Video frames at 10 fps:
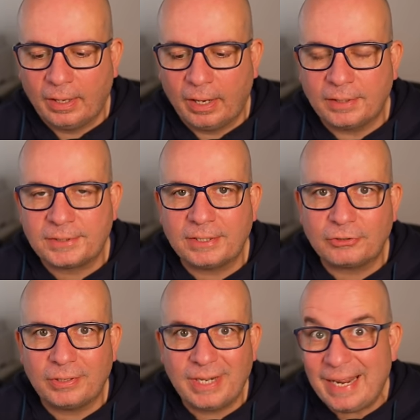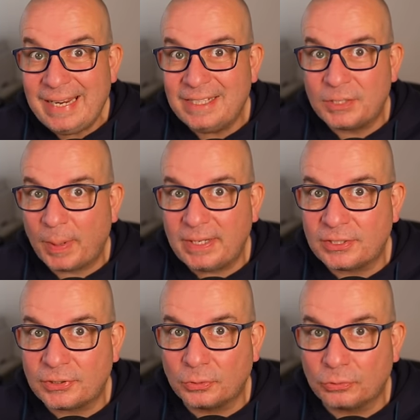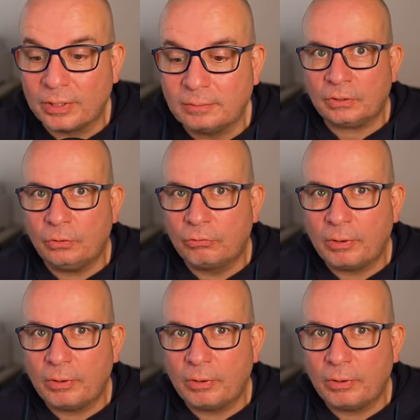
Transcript: a Citroen e-Space Tourer, or a